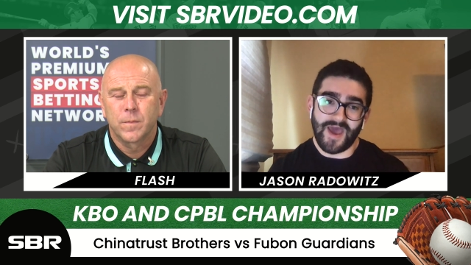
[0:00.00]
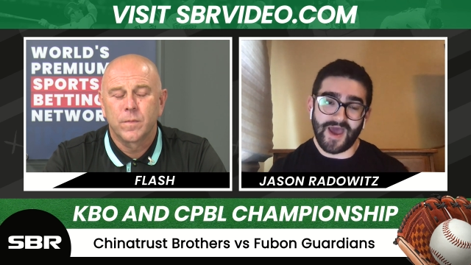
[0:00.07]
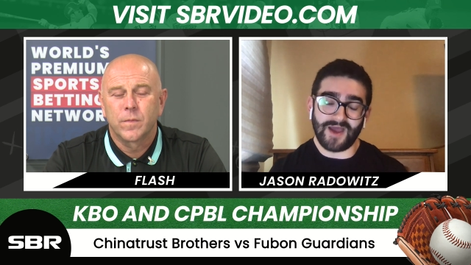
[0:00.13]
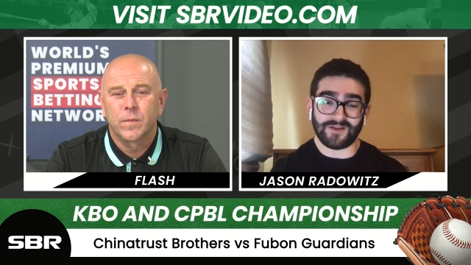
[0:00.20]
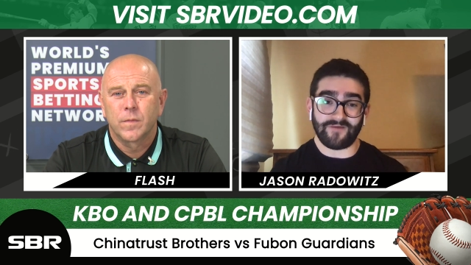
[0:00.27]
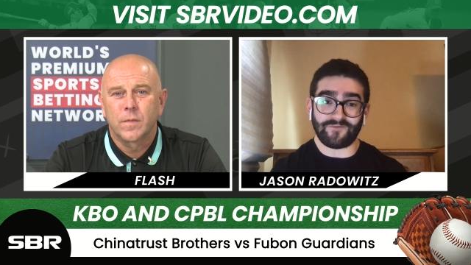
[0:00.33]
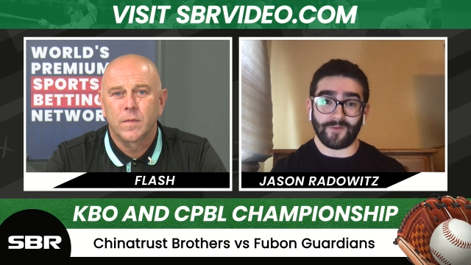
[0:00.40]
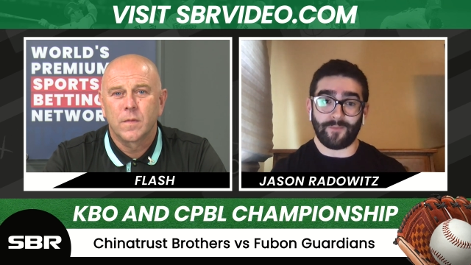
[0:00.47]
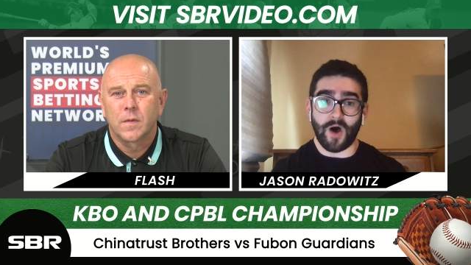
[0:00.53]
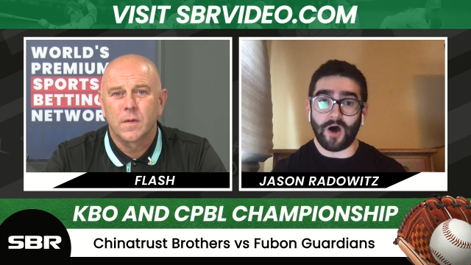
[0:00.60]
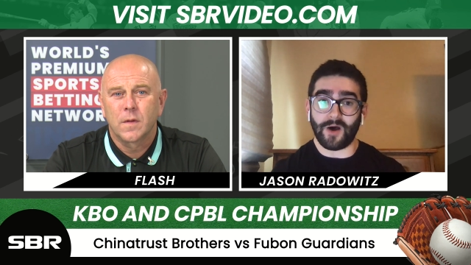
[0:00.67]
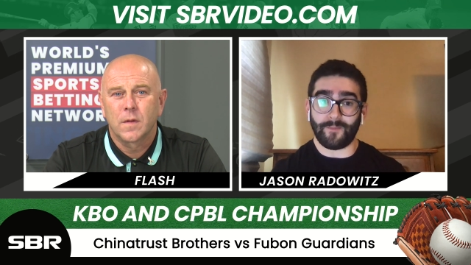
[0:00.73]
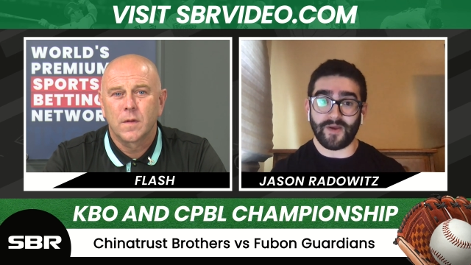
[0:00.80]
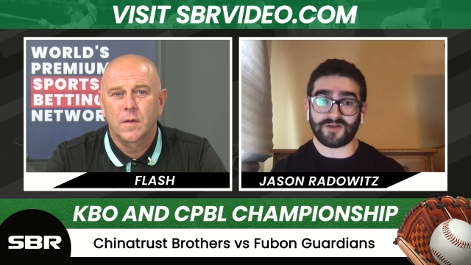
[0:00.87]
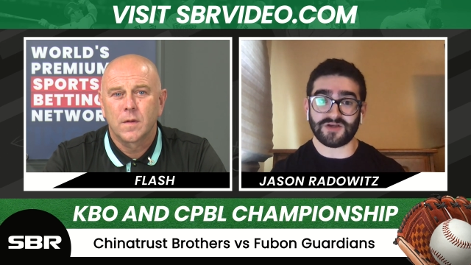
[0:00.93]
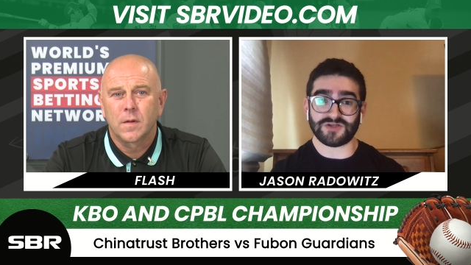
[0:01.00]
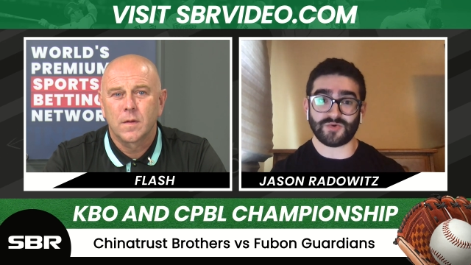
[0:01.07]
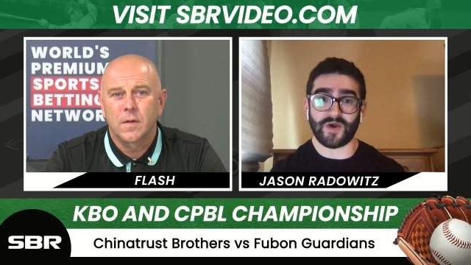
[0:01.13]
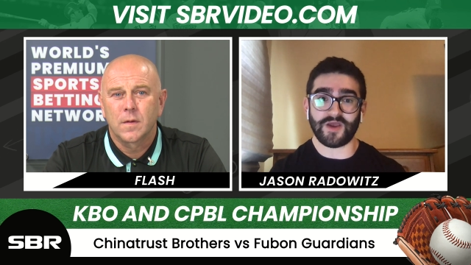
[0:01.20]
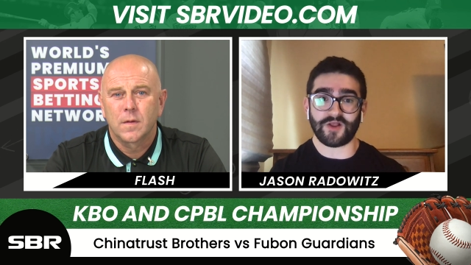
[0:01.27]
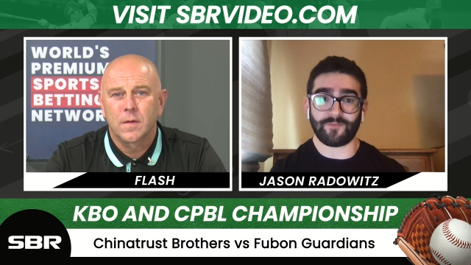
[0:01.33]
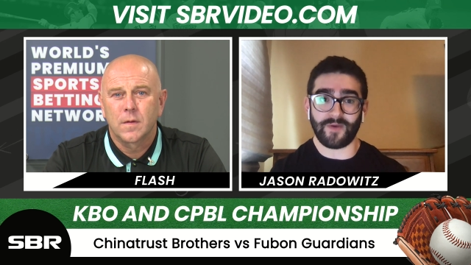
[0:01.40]
Speaker 1: And if De Paula pitches the
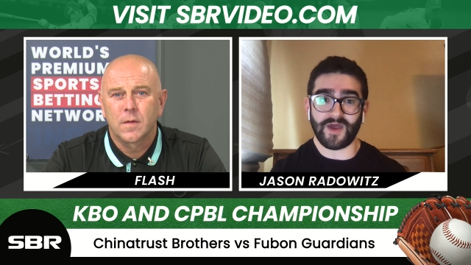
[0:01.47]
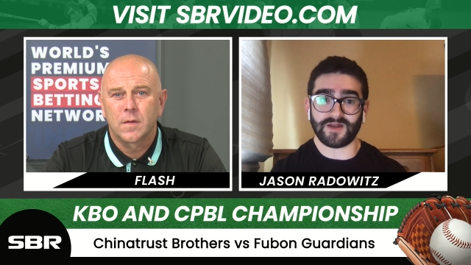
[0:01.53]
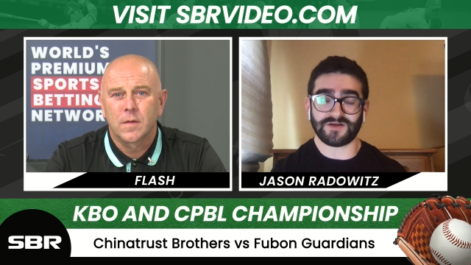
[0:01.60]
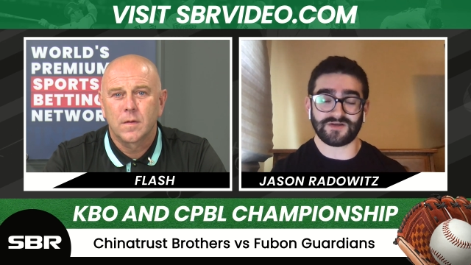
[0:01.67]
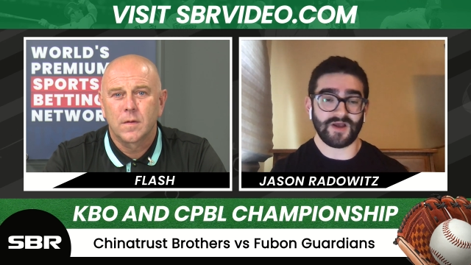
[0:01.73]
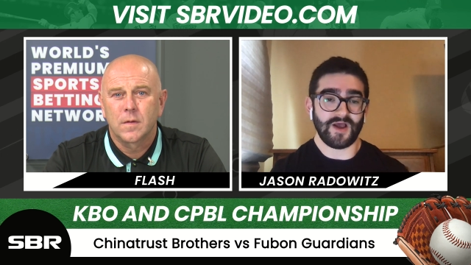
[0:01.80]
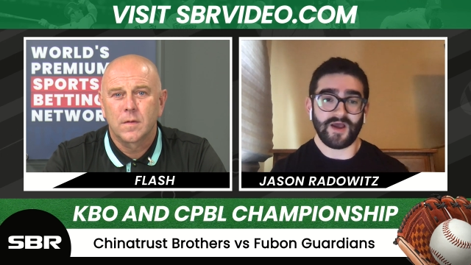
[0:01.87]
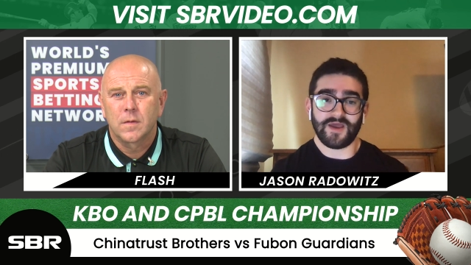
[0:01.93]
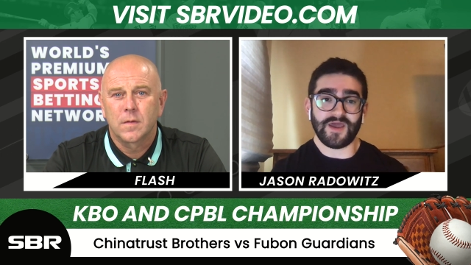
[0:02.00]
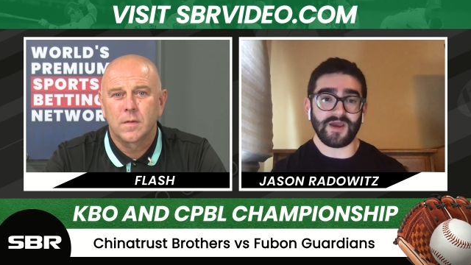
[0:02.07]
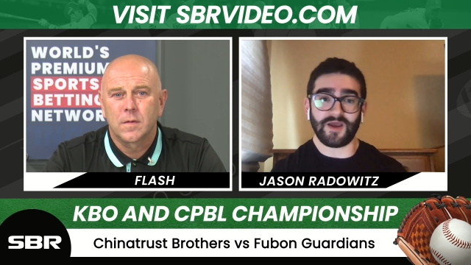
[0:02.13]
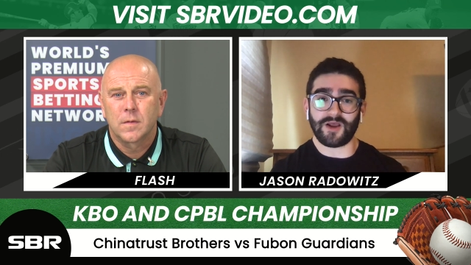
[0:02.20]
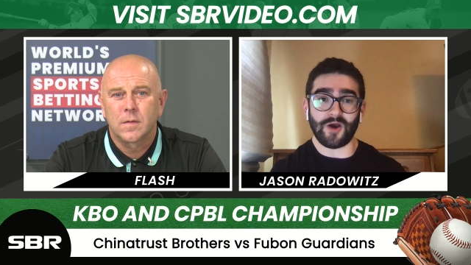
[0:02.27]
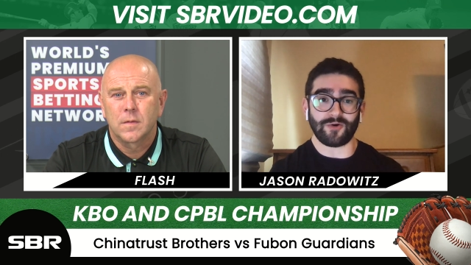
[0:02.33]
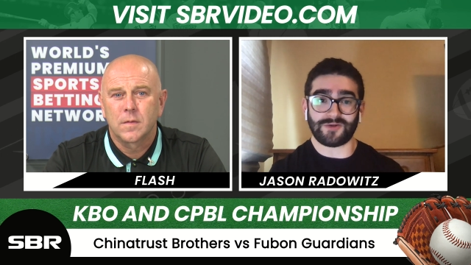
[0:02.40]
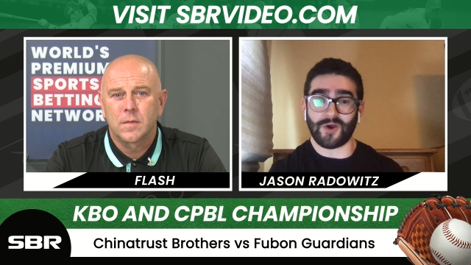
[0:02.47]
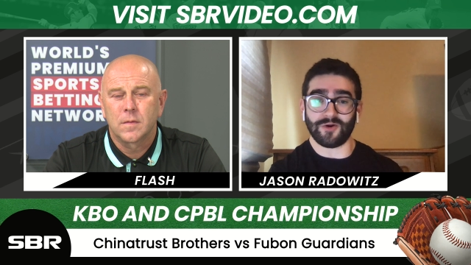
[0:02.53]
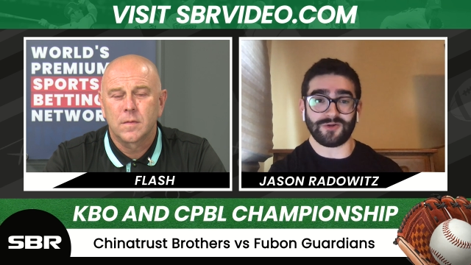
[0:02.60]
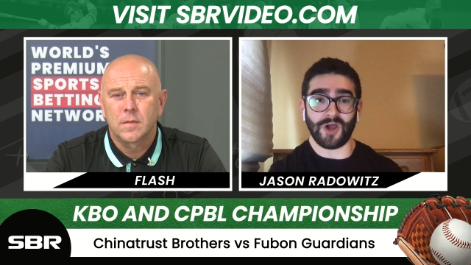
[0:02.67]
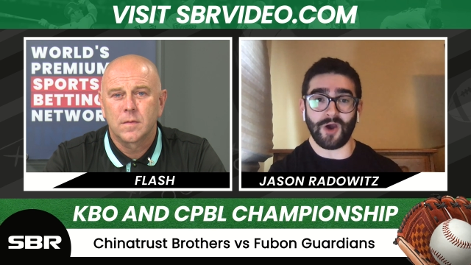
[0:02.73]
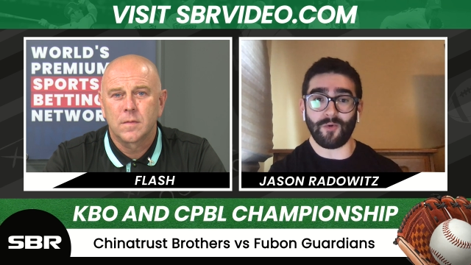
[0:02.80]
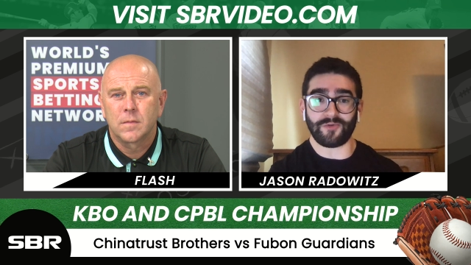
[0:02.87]
way he's pitched, he can go
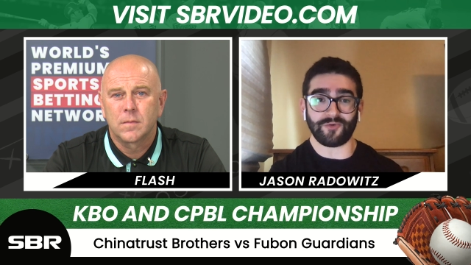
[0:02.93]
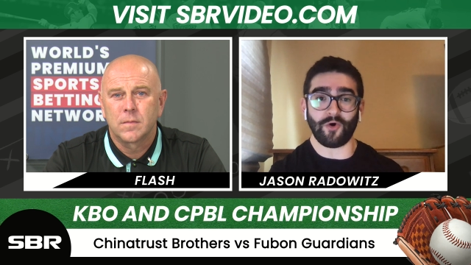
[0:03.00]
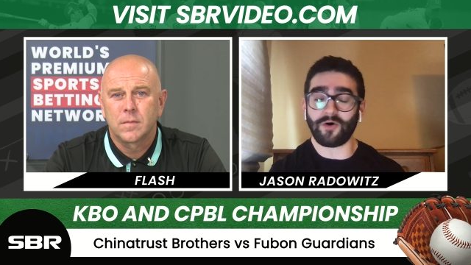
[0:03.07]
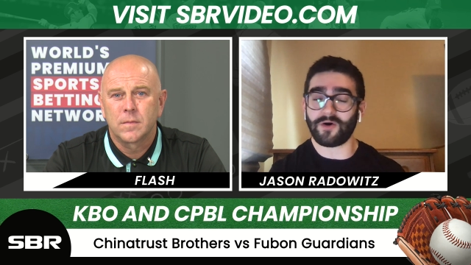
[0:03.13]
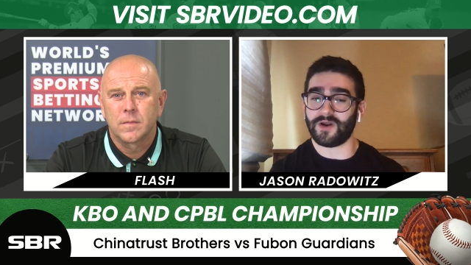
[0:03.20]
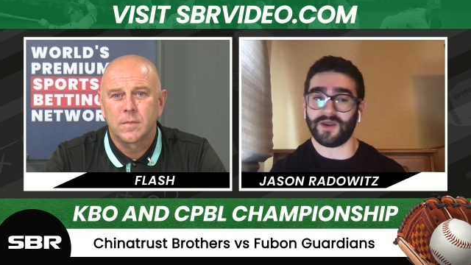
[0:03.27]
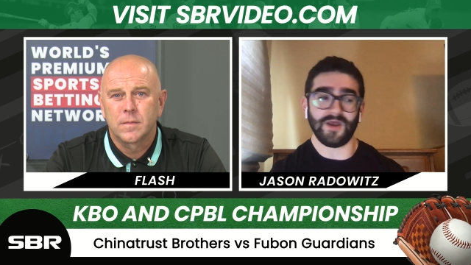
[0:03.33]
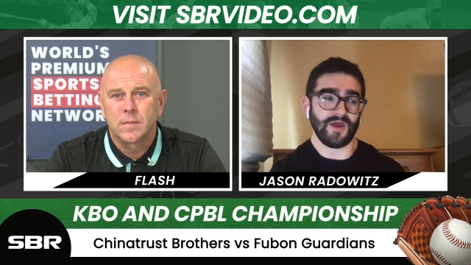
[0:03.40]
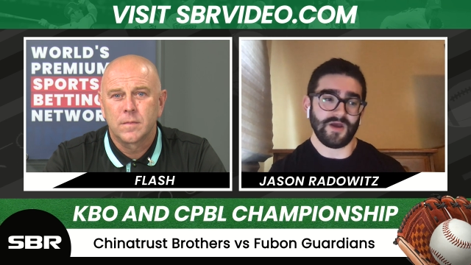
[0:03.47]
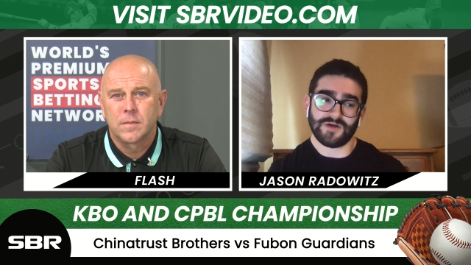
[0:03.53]
toe-to-toe with Loree.